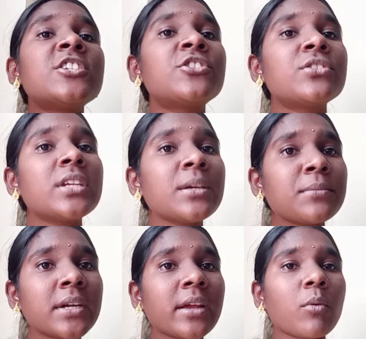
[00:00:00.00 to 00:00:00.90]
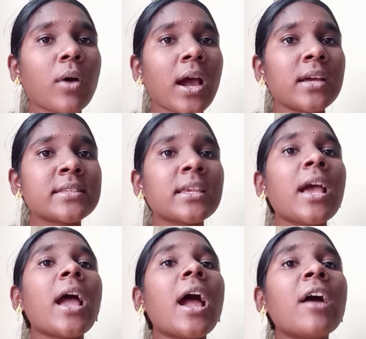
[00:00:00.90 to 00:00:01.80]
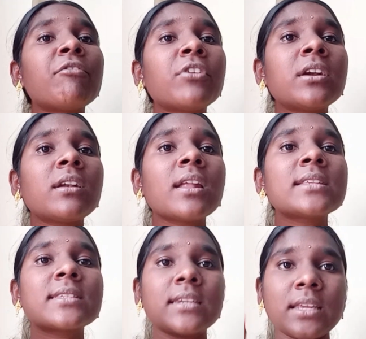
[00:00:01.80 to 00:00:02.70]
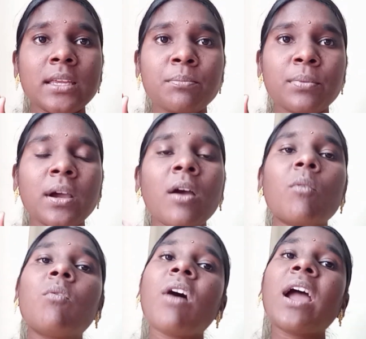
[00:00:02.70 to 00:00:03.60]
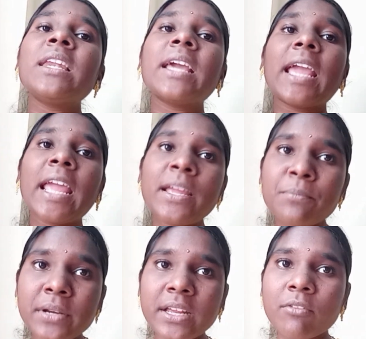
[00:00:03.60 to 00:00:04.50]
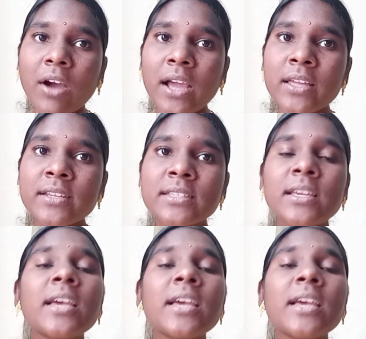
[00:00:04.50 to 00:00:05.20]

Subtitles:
Dream requires effortless sleep while aim requires